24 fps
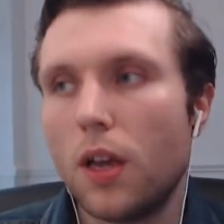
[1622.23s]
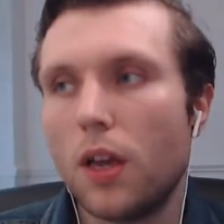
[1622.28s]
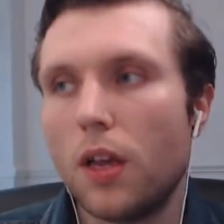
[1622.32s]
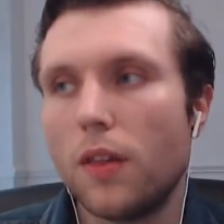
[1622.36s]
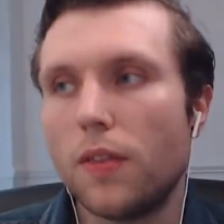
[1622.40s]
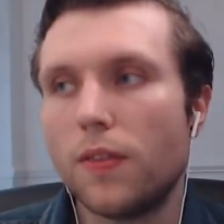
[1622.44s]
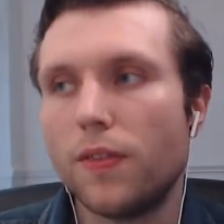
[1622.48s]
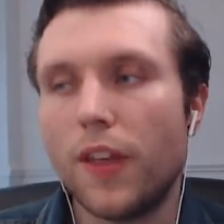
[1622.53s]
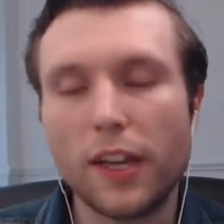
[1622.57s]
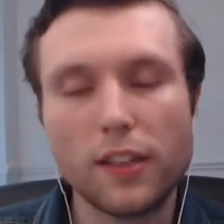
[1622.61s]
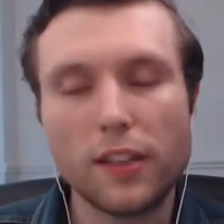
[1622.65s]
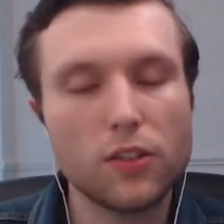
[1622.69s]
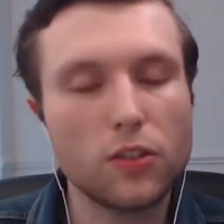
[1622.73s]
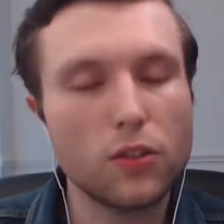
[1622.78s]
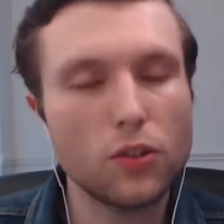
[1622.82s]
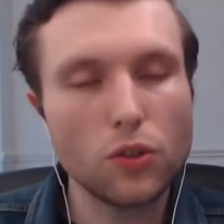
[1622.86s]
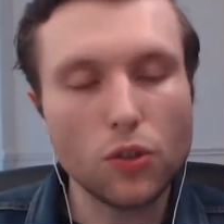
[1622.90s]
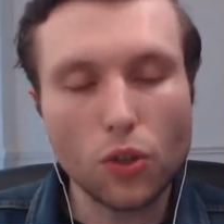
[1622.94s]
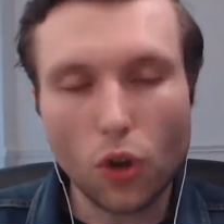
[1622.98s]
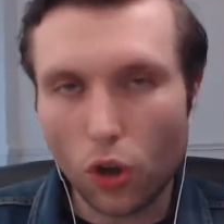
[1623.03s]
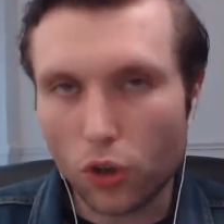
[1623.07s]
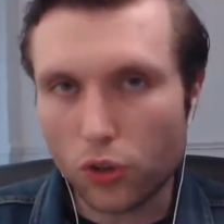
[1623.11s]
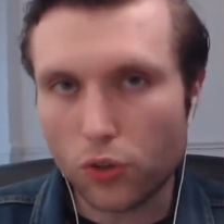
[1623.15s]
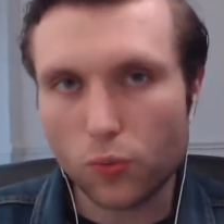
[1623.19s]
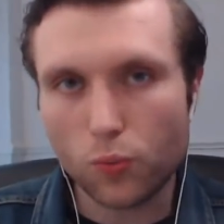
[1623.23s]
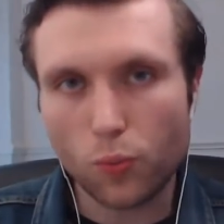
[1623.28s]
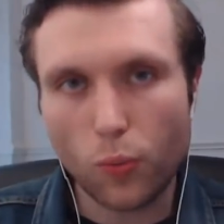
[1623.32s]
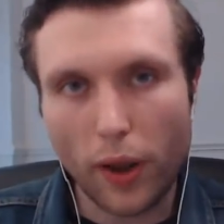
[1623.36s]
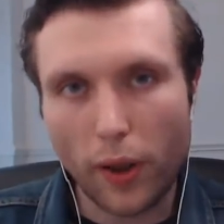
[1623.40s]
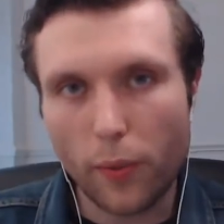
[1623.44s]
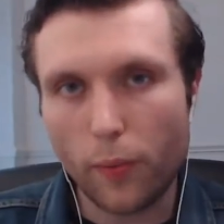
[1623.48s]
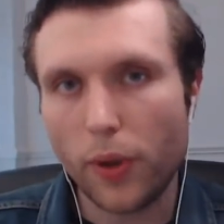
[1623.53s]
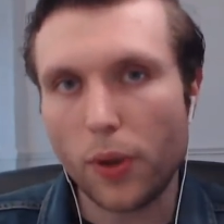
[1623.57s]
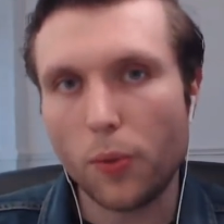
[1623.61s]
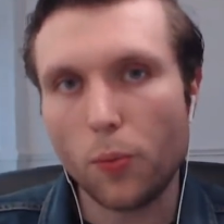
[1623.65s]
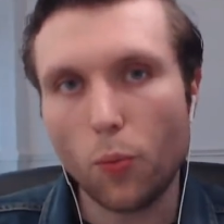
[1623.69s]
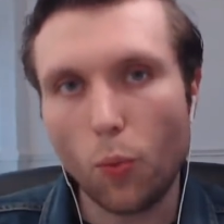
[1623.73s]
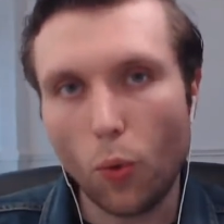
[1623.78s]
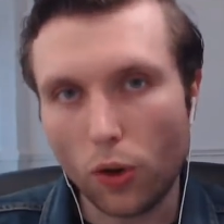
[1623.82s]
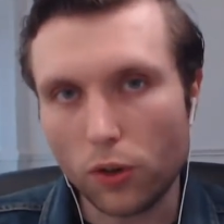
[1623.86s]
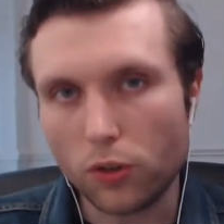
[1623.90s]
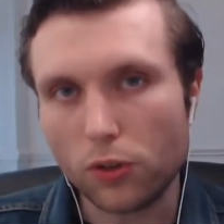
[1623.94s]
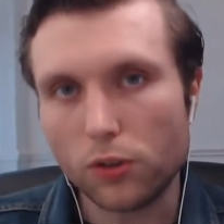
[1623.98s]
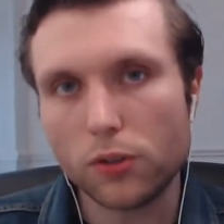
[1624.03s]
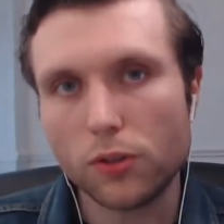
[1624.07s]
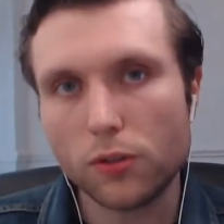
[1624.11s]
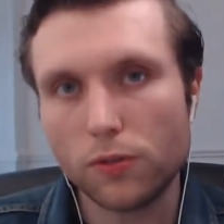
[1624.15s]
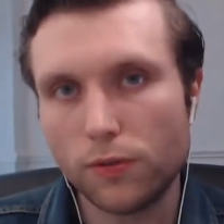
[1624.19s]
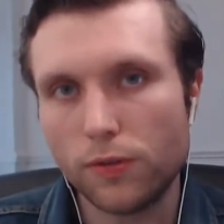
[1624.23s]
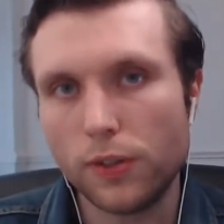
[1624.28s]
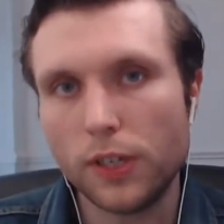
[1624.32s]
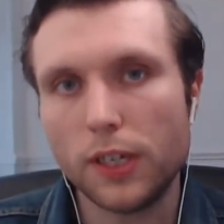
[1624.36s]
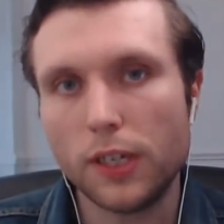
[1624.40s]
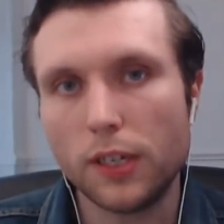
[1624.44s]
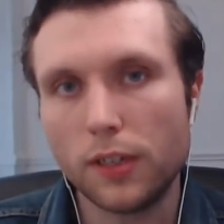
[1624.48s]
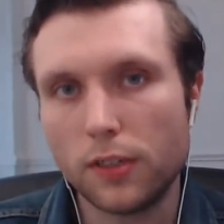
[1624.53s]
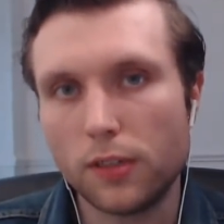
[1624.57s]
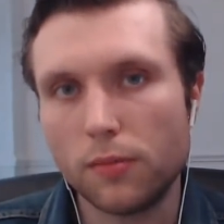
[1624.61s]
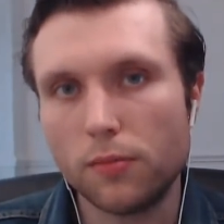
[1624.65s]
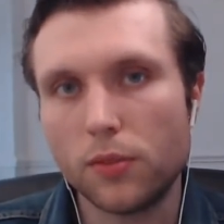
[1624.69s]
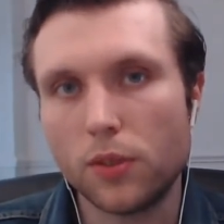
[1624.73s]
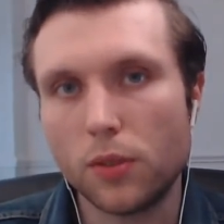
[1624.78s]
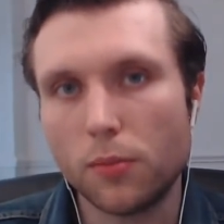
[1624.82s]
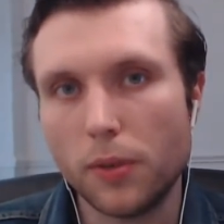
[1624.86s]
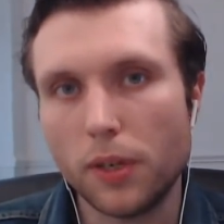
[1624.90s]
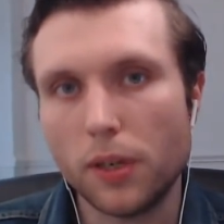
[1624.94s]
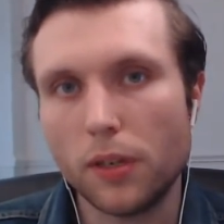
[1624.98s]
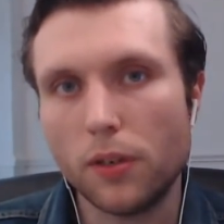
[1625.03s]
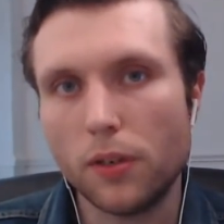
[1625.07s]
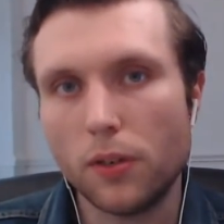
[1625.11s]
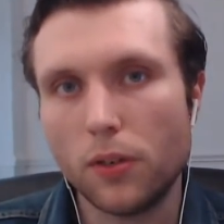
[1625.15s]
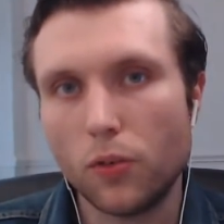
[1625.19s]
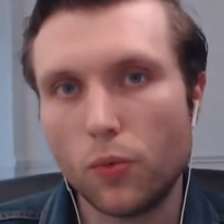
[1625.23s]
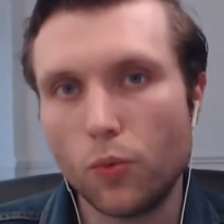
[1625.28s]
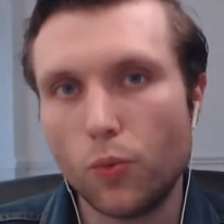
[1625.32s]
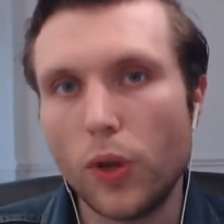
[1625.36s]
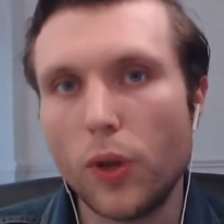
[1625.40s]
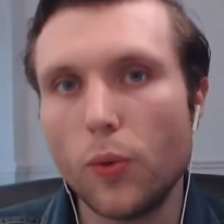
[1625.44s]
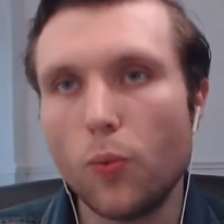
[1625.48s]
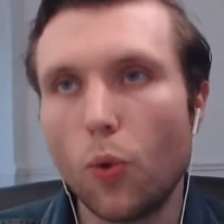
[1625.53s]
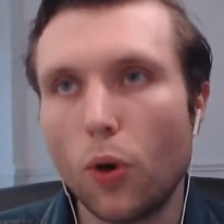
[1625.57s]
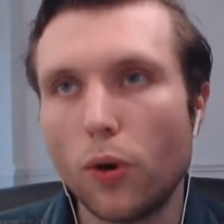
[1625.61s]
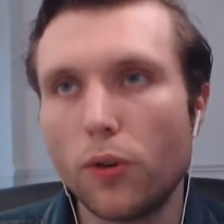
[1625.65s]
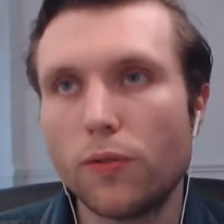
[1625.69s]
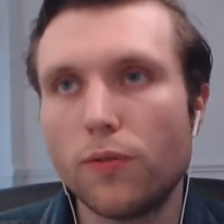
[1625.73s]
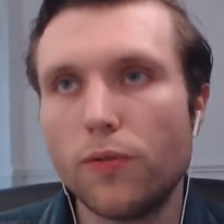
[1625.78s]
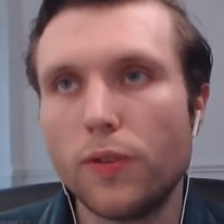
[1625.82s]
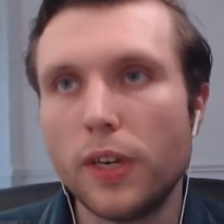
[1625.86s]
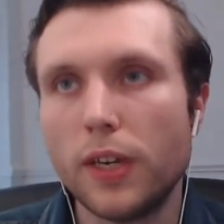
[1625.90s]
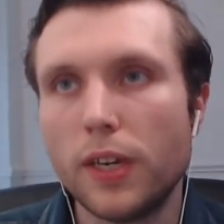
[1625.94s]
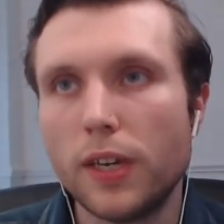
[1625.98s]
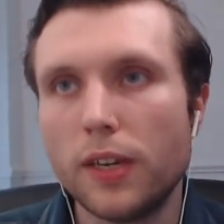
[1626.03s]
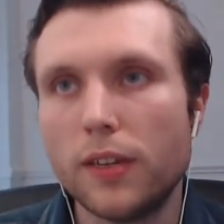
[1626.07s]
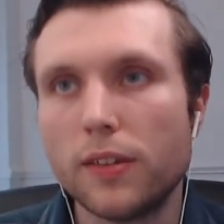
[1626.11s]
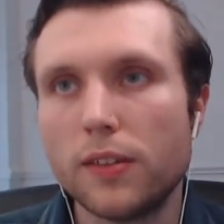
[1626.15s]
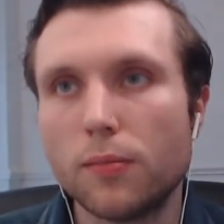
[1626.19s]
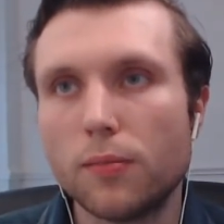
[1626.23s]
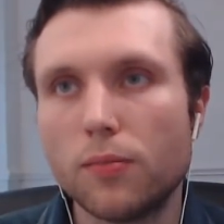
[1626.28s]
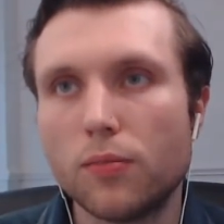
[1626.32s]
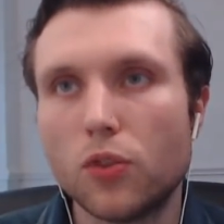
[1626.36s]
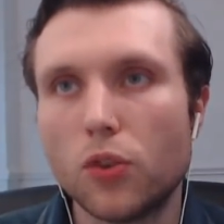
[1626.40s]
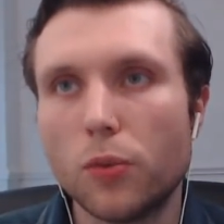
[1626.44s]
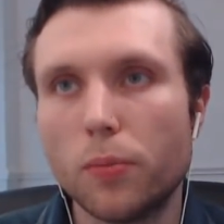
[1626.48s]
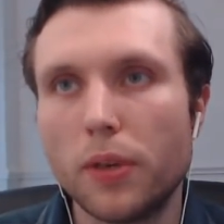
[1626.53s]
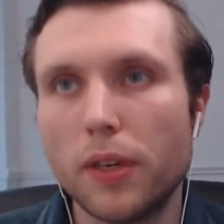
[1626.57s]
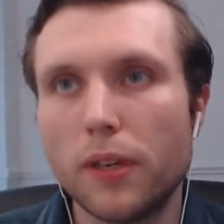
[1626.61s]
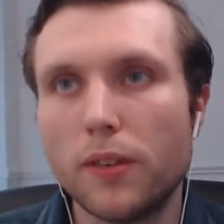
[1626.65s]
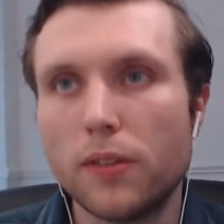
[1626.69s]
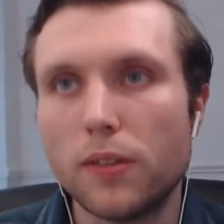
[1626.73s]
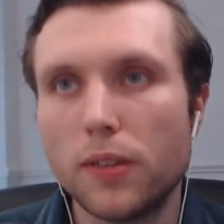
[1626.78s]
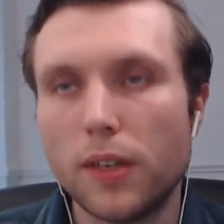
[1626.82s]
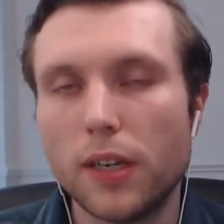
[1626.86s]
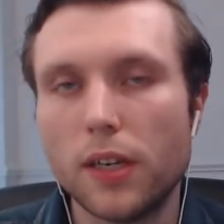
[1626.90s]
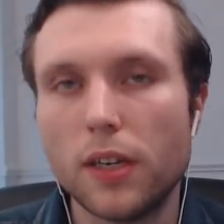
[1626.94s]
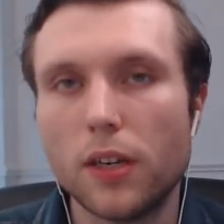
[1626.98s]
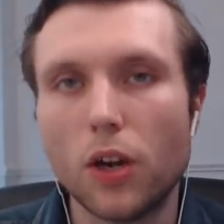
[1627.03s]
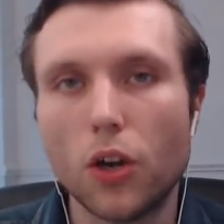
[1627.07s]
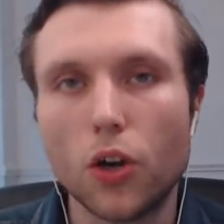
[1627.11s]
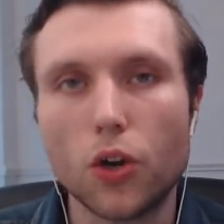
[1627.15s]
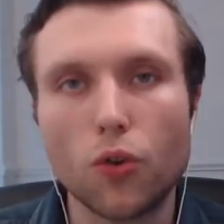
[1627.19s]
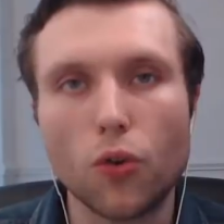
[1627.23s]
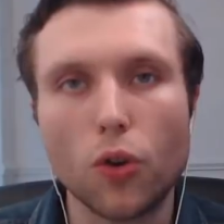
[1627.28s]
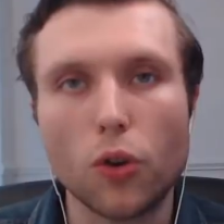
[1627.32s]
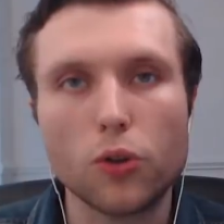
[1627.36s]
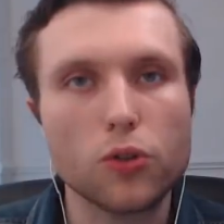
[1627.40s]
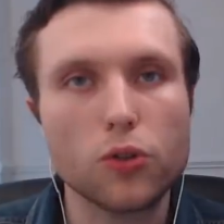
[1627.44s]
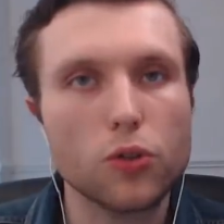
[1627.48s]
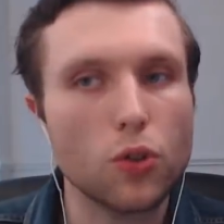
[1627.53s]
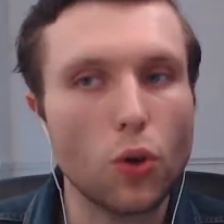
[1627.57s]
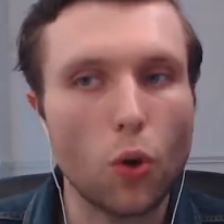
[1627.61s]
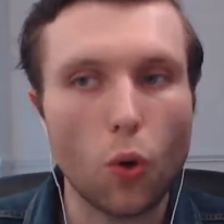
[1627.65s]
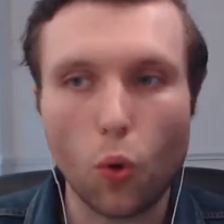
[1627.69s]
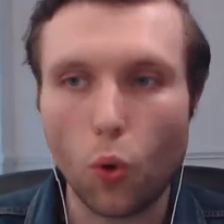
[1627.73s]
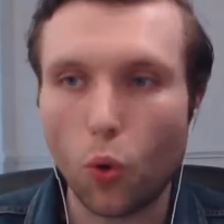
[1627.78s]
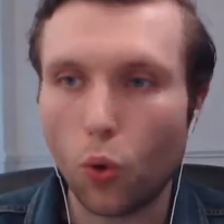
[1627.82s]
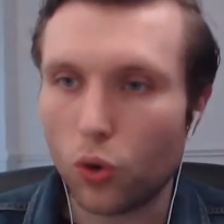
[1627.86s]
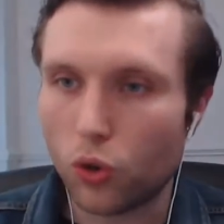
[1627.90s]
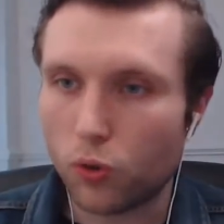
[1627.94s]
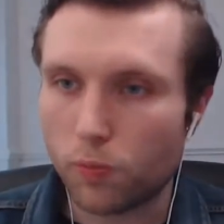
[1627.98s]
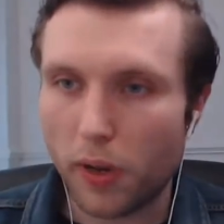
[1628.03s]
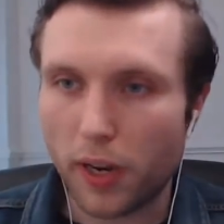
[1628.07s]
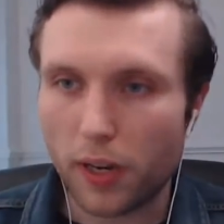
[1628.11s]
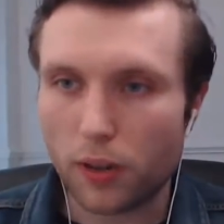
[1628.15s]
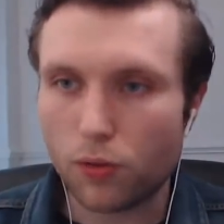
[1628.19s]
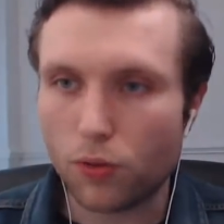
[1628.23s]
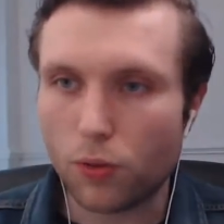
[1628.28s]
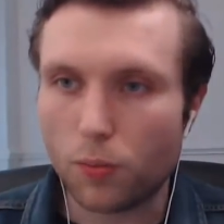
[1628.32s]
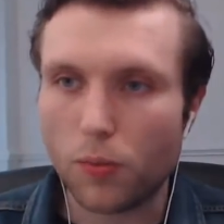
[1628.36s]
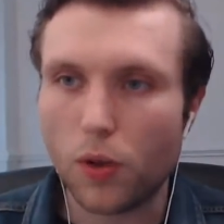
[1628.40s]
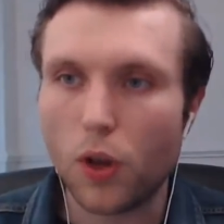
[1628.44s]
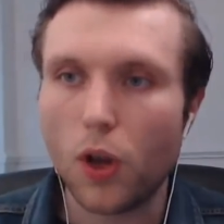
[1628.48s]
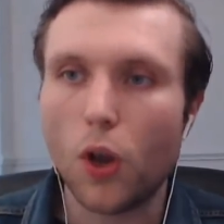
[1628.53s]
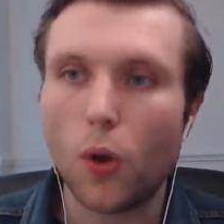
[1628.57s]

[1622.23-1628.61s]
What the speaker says: That's not where we want veganism to be. We want veganism to be seen across the whole spectrum.